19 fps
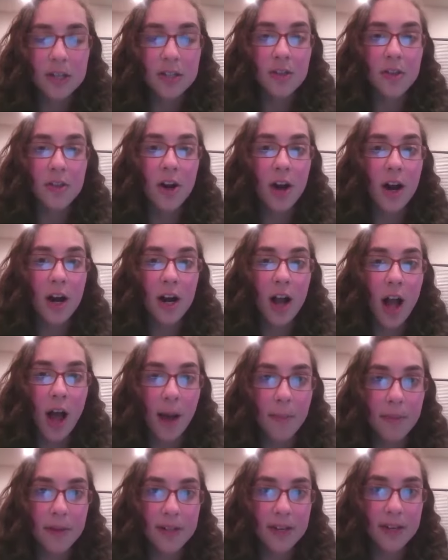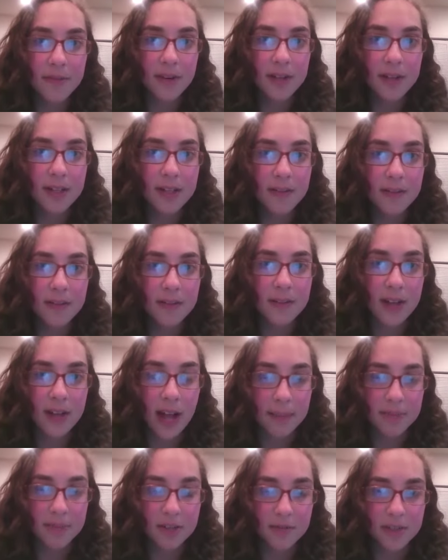So there are a couple different
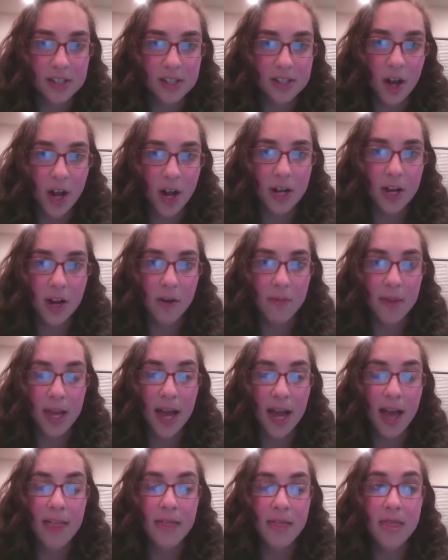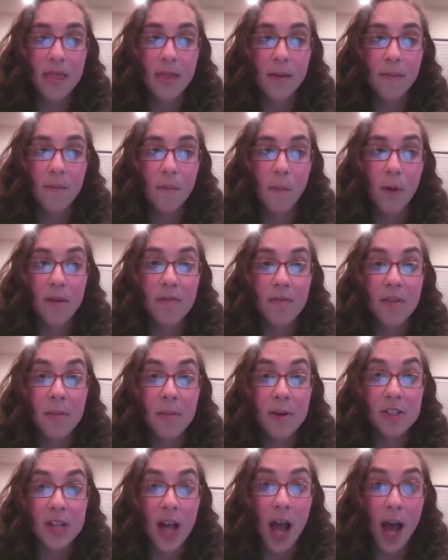types of dysautonomia. The, one of the
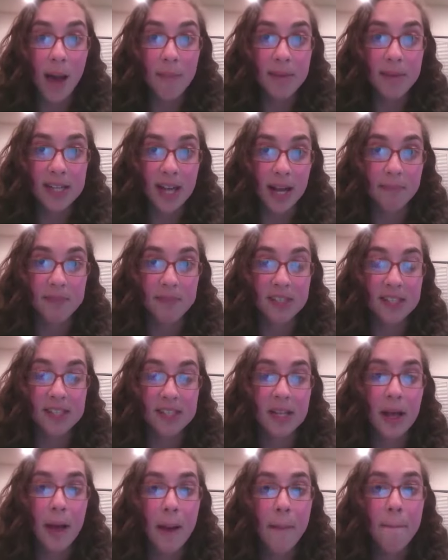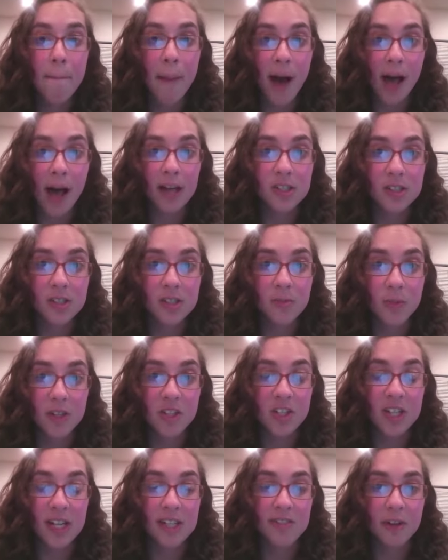most common types is POTS, which
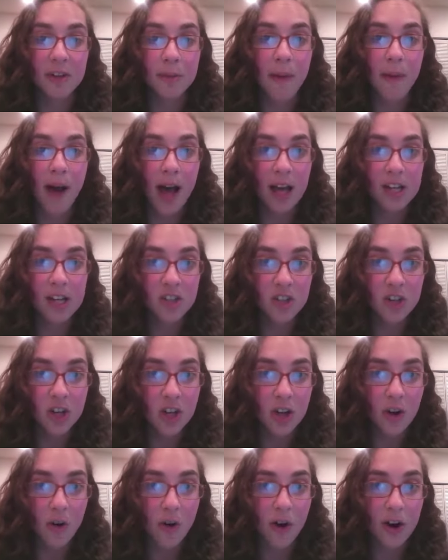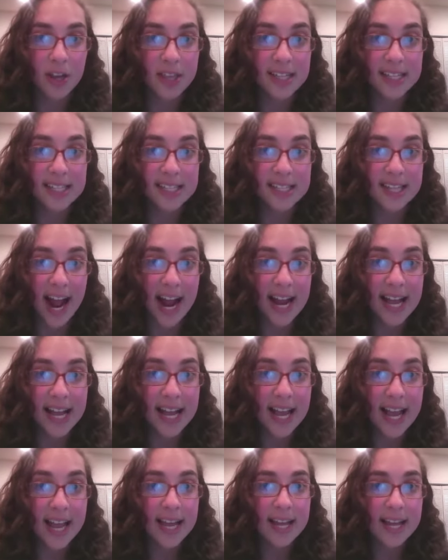stands for Postural Orthostatic
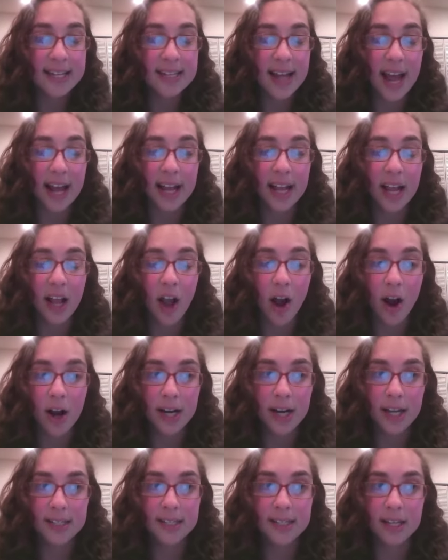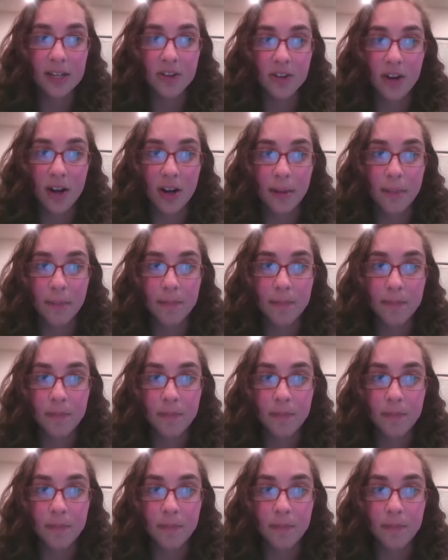Tachycardia Syndrome,